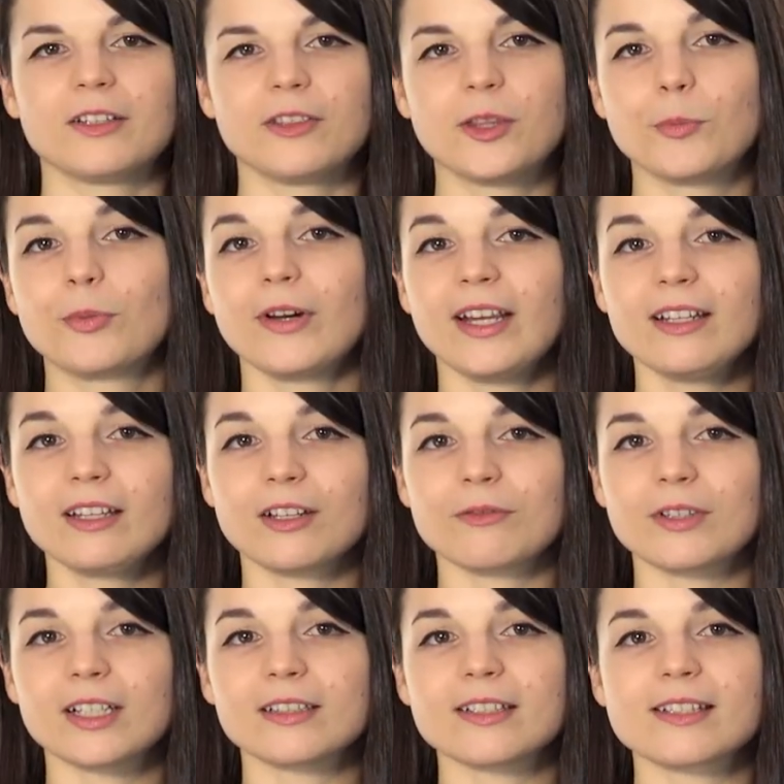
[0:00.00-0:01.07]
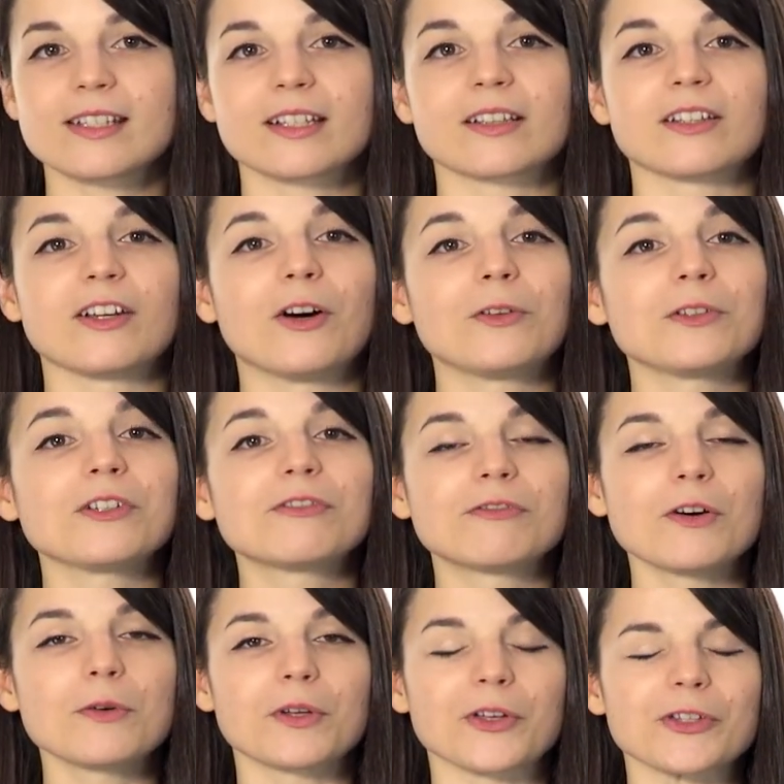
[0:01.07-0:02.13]
The brain can realistically only
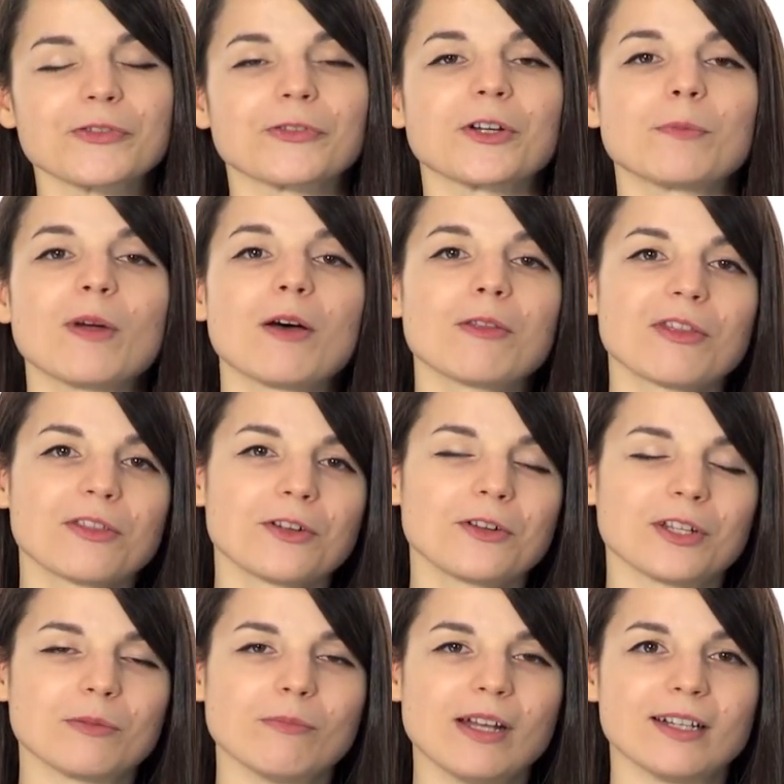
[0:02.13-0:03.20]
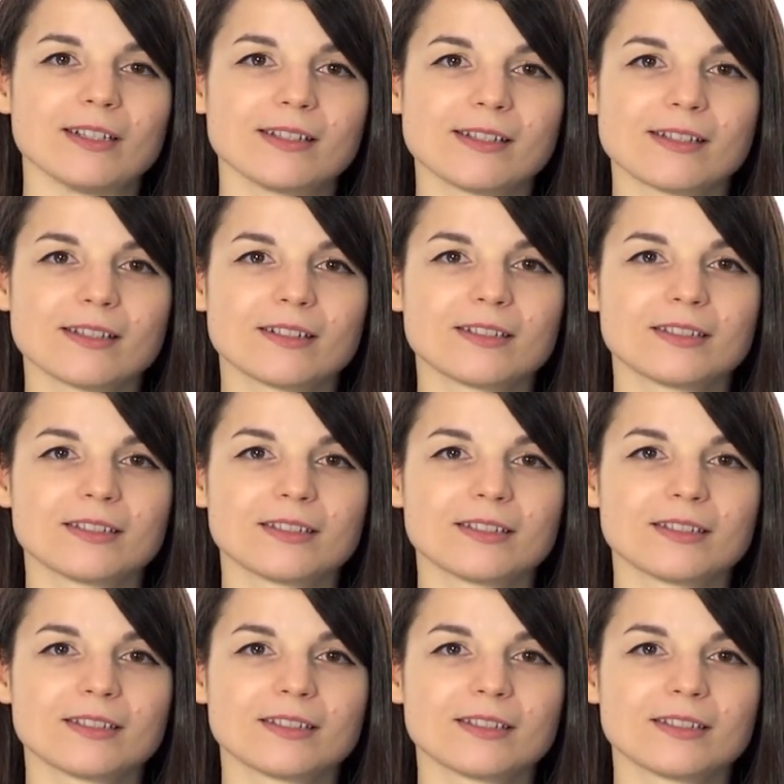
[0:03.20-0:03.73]
focus for about 30 minutes.